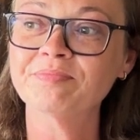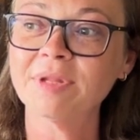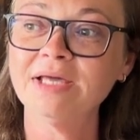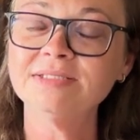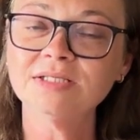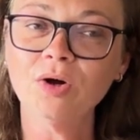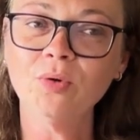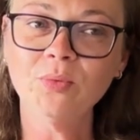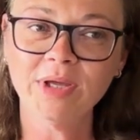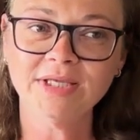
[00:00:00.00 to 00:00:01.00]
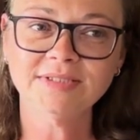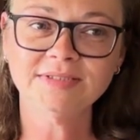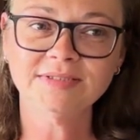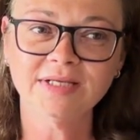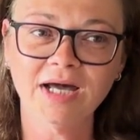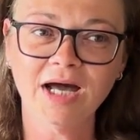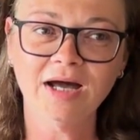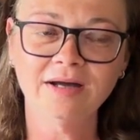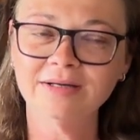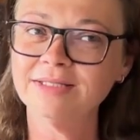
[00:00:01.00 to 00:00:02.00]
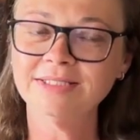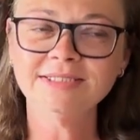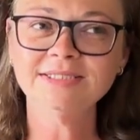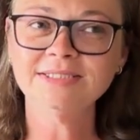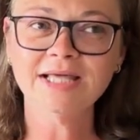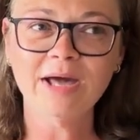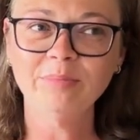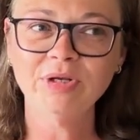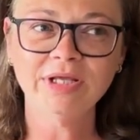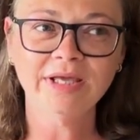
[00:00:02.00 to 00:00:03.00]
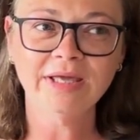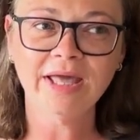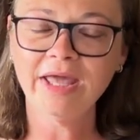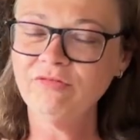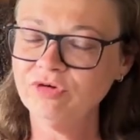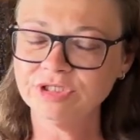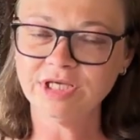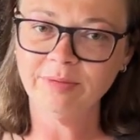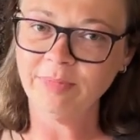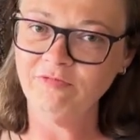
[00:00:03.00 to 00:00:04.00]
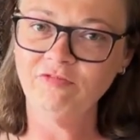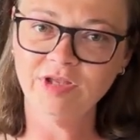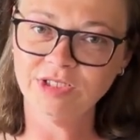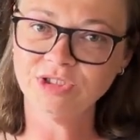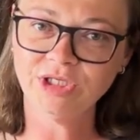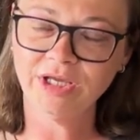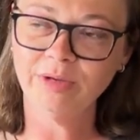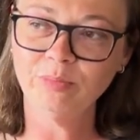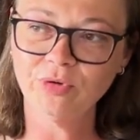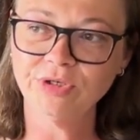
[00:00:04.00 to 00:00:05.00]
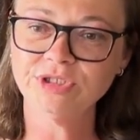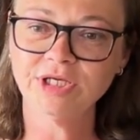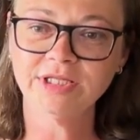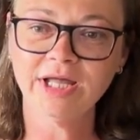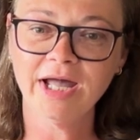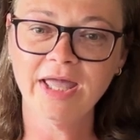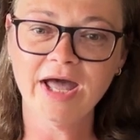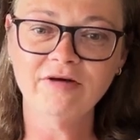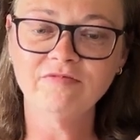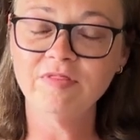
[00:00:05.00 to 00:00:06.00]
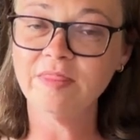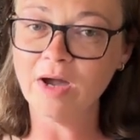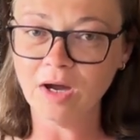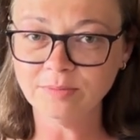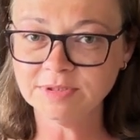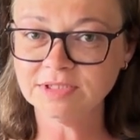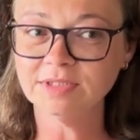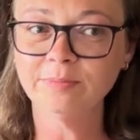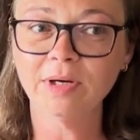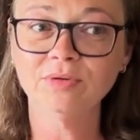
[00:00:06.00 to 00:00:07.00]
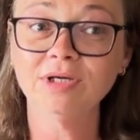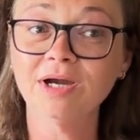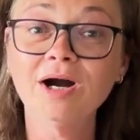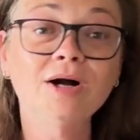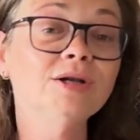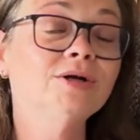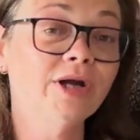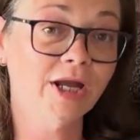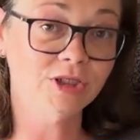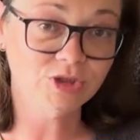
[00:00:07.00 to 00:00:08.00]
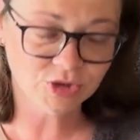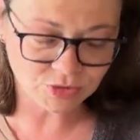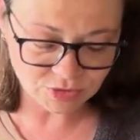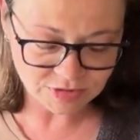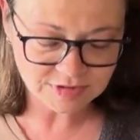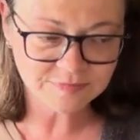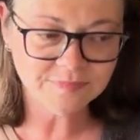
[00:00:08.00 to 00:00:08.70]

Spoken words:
As always, this is happening every time I'm finishing a project. I have doubts about the color I chose,